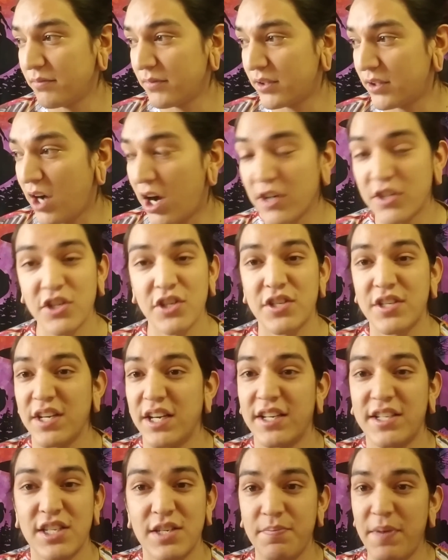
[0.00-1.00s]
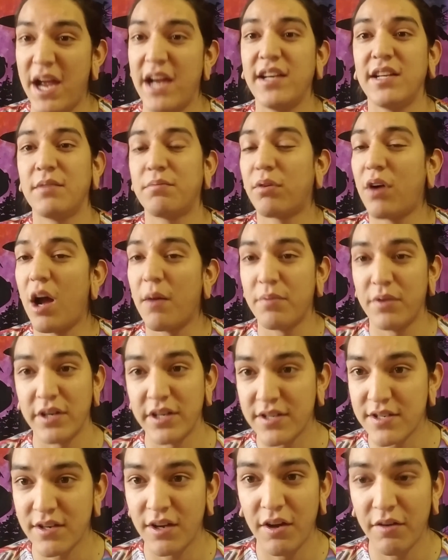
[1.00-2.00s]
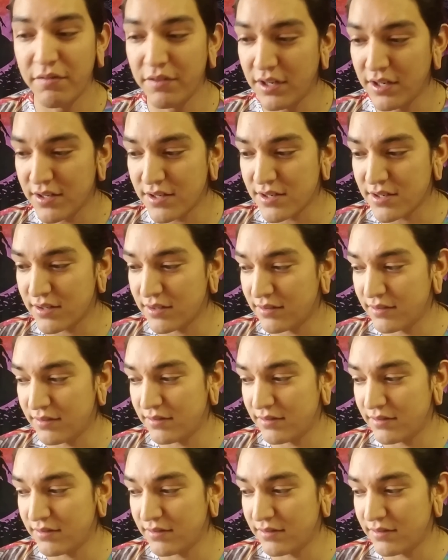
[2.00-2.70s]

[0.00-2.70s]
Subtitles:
conscious expanding properties of these